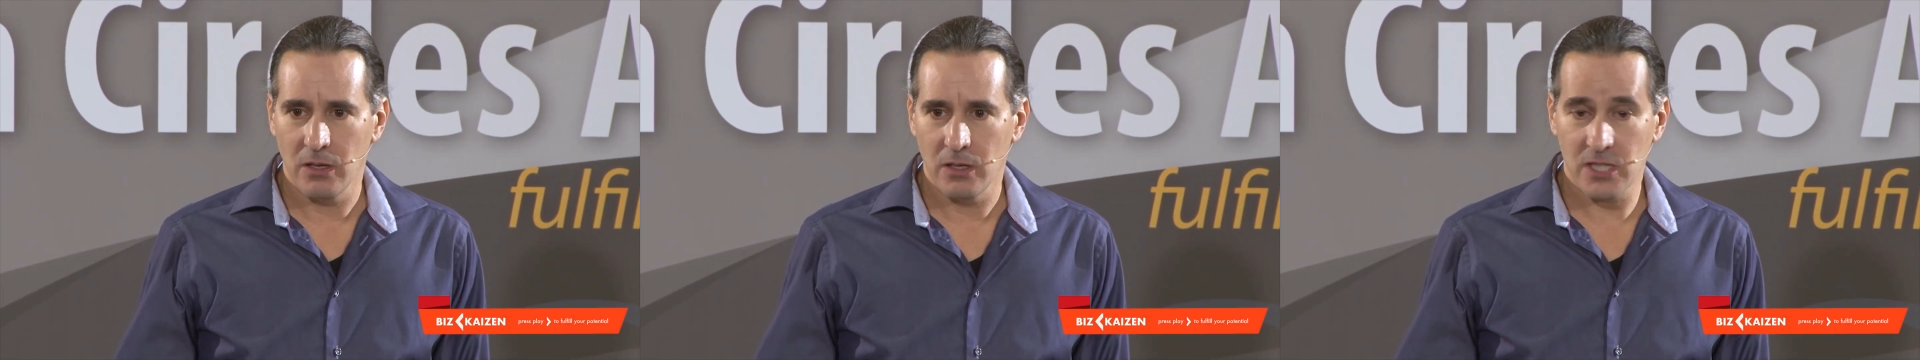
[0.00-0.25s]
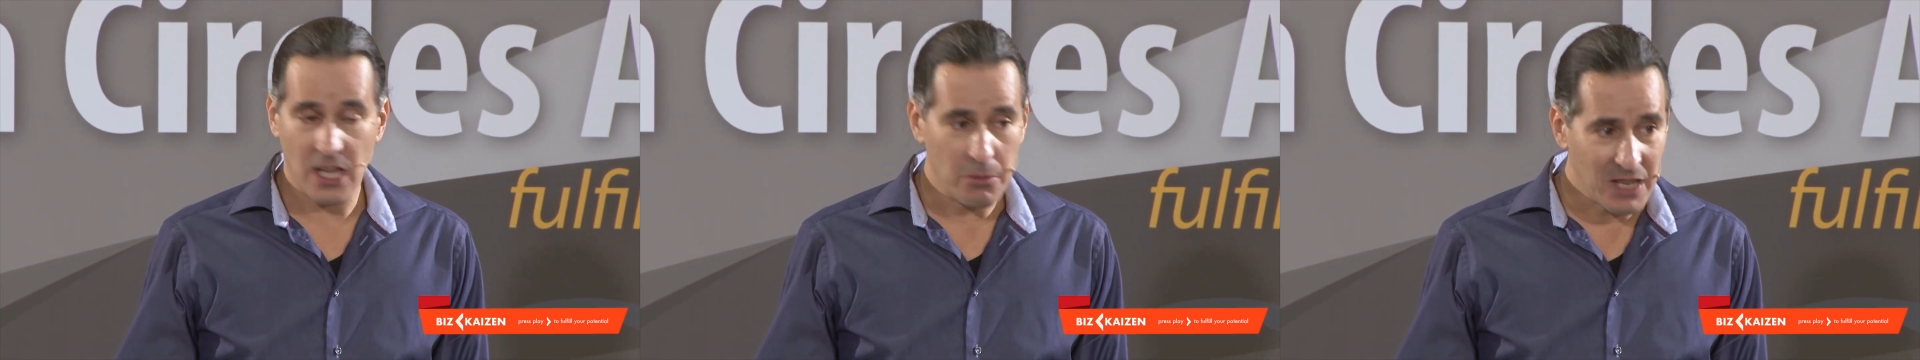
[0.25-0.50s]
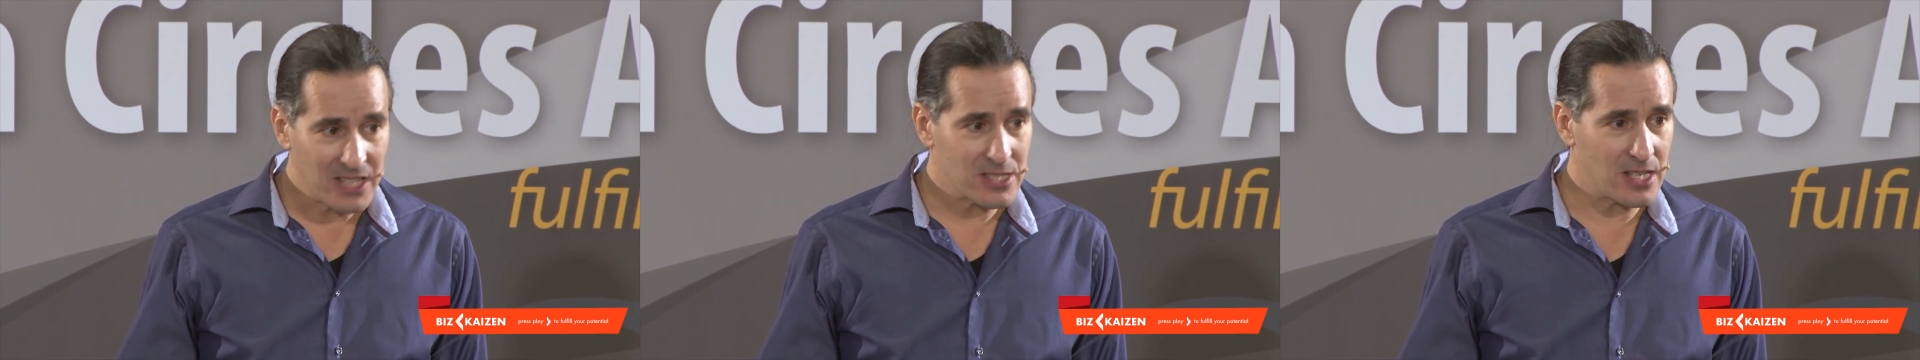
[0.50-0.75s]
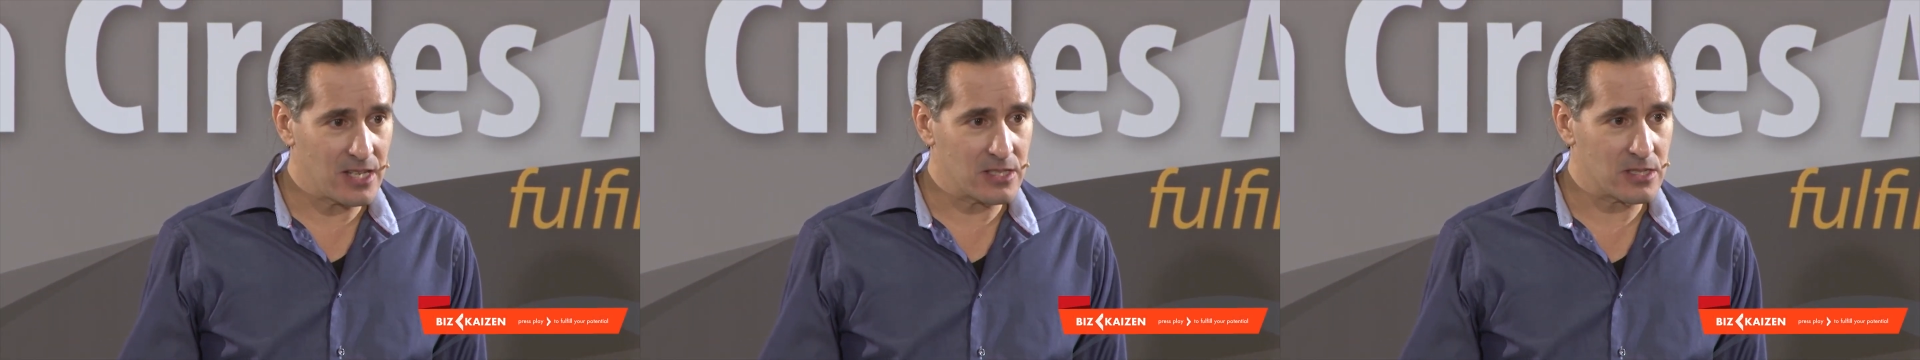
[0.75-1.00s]
Is that making
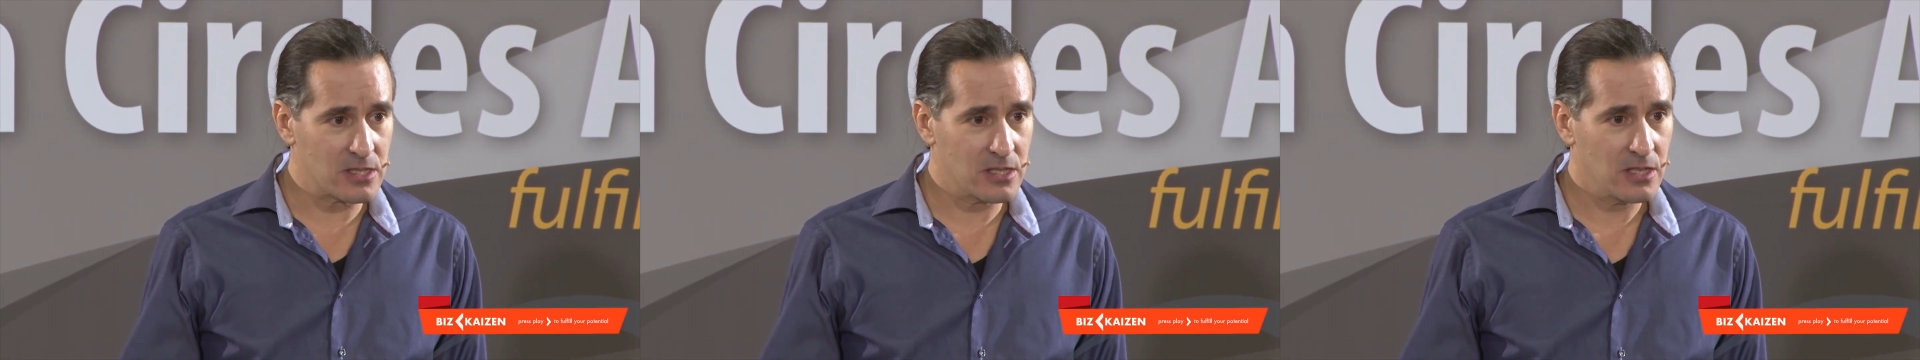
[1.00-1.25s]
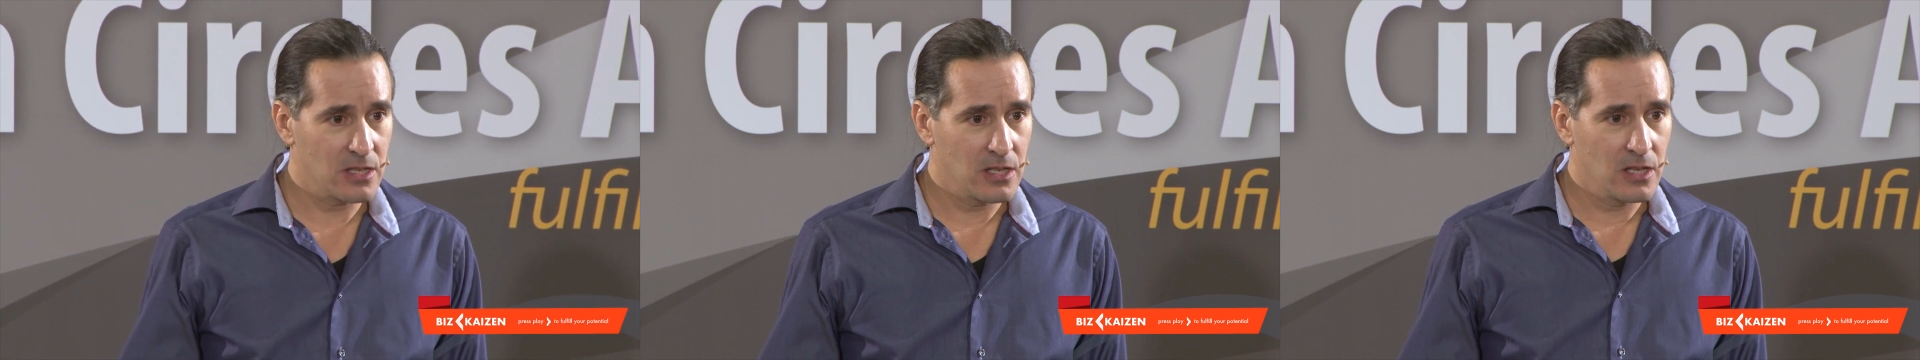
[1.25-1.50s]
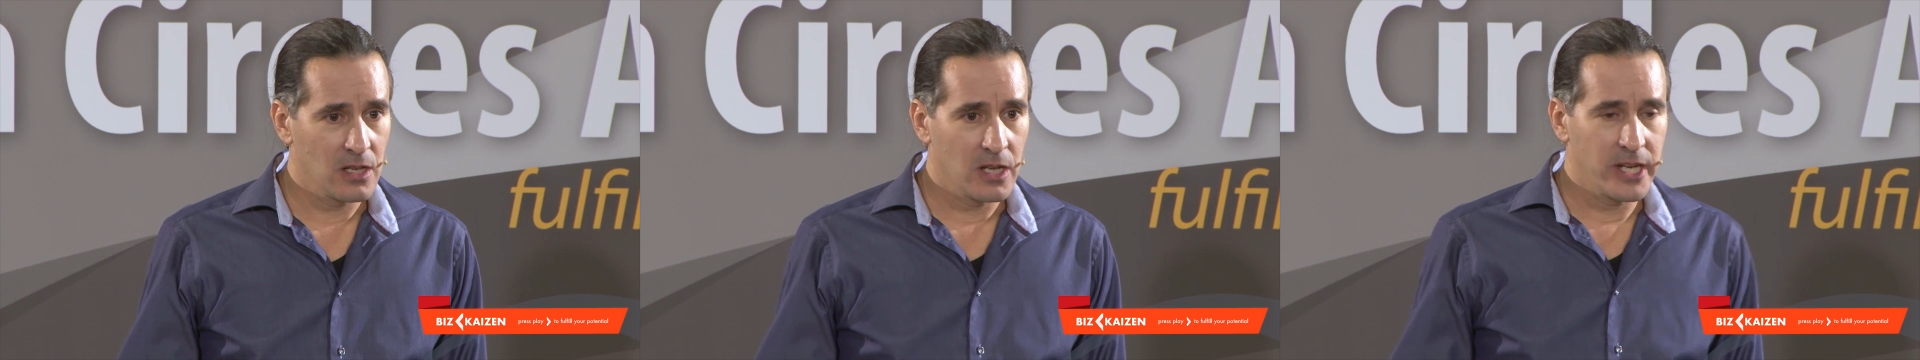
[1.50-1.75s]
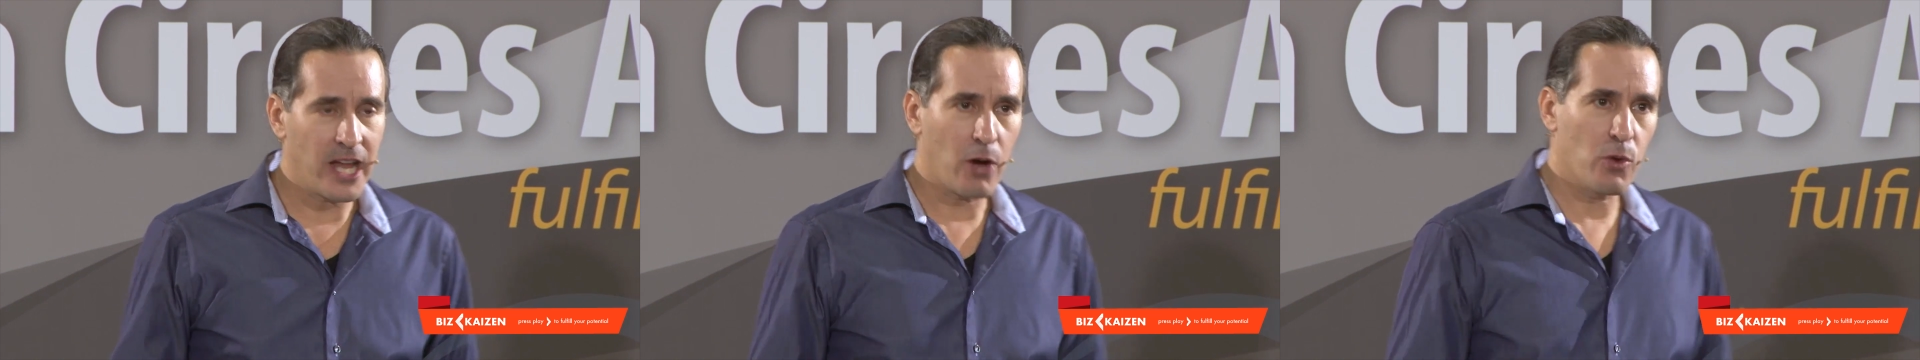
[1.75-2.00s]
sense?
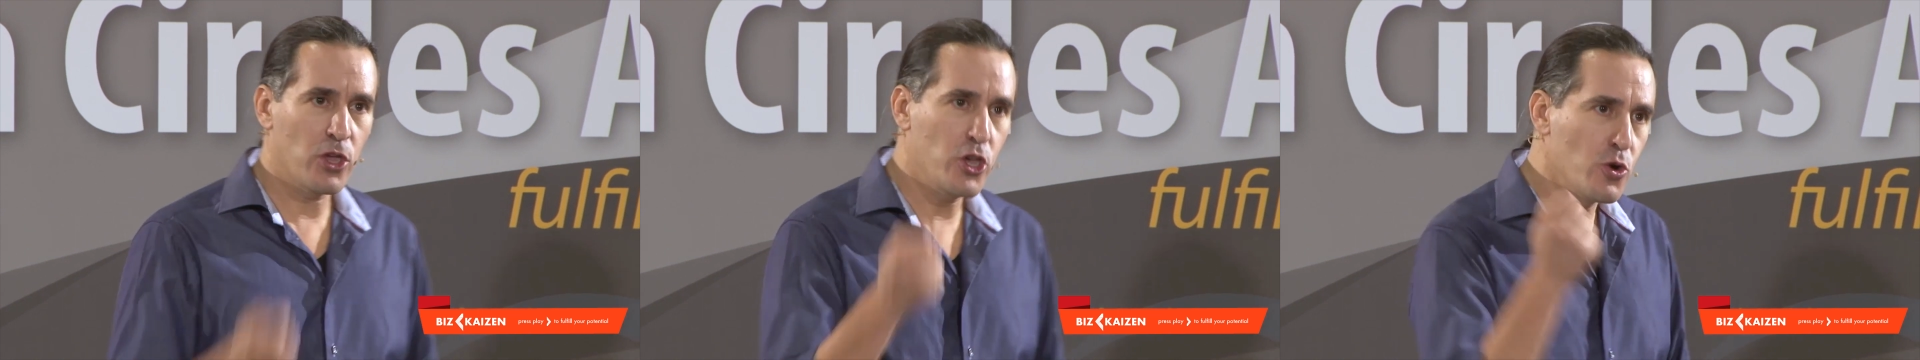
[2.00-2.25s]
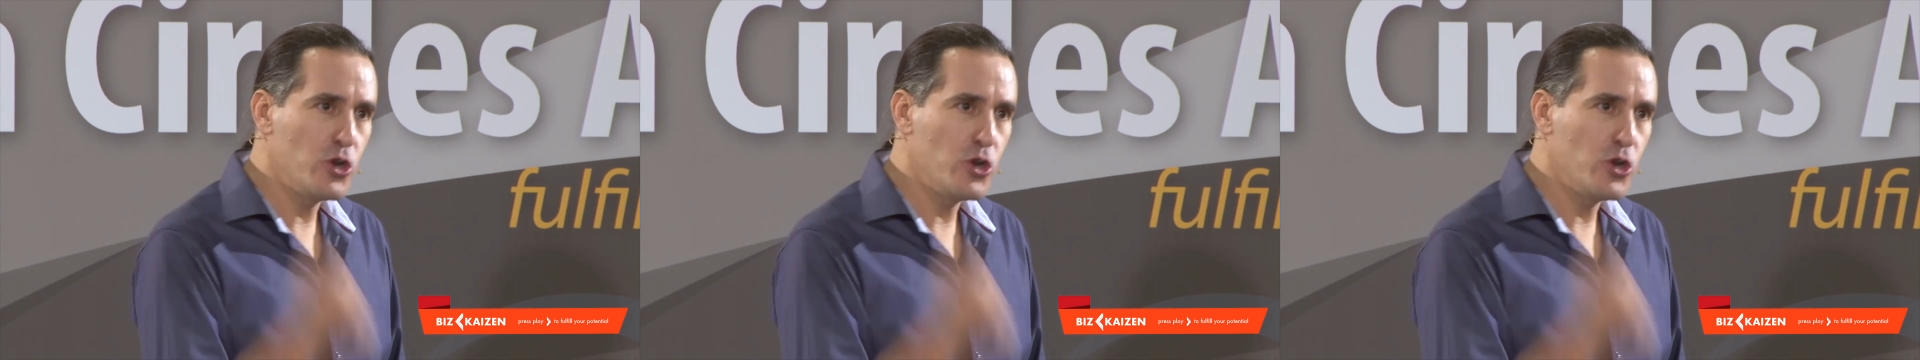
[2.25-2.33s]
Now you